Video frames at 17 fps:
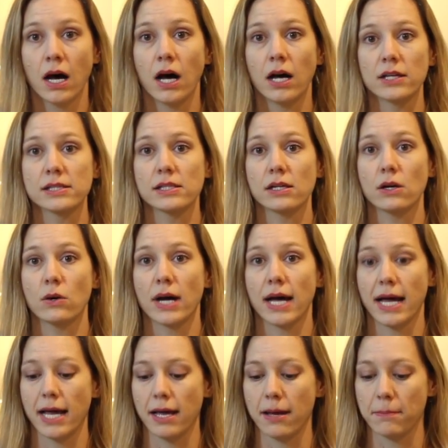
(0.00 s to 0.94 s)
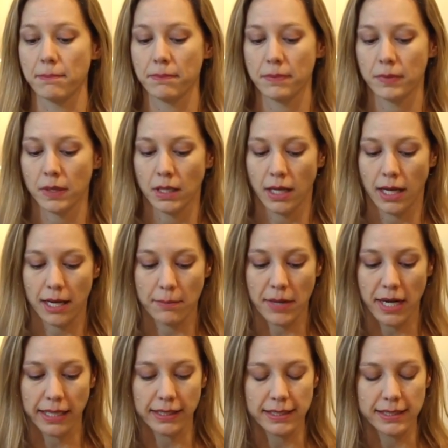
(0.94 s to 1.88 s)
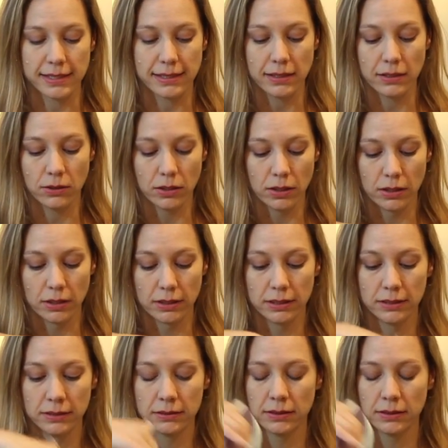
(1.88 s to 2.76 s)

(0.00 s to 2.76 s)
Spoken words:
also, I bought this little